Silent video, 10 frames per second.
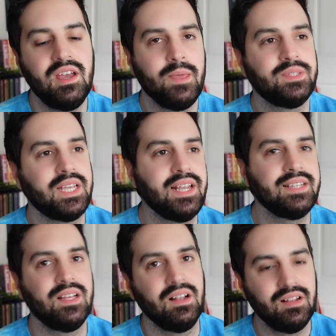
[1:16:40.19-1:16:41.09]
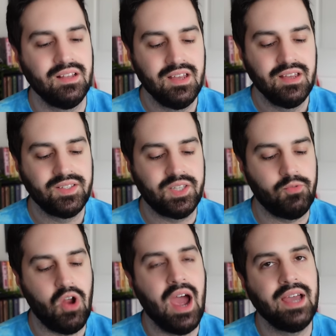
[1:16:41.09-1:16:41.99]
It was like a nice little
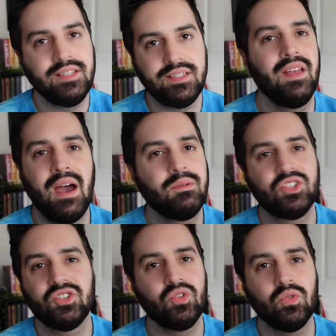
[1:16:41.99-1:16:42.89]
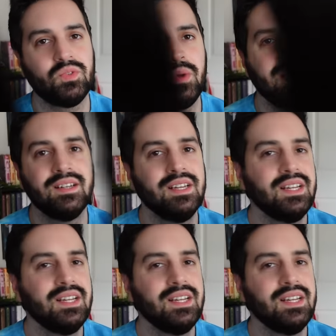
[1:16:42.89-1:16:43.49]
surprise, and that was just so sweet